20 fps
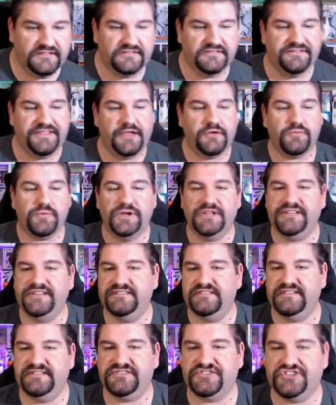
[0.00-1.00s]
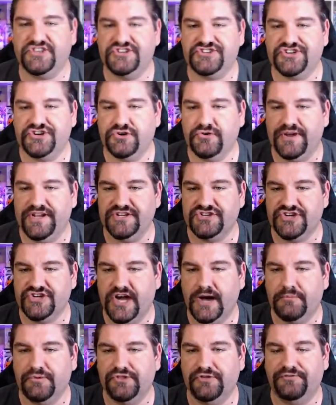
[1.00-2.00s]
They really did such a great
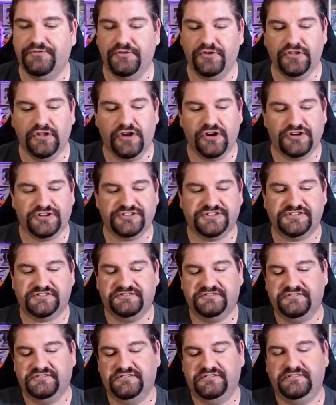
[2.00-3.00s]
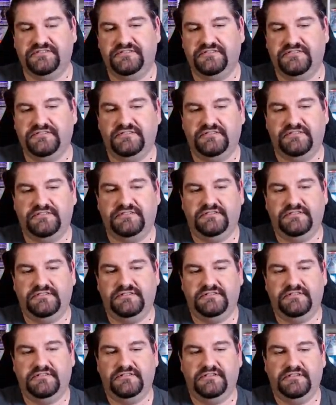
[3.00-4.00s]
job with the full arts.
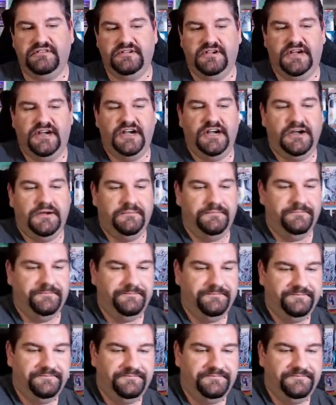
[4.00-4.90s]
Um,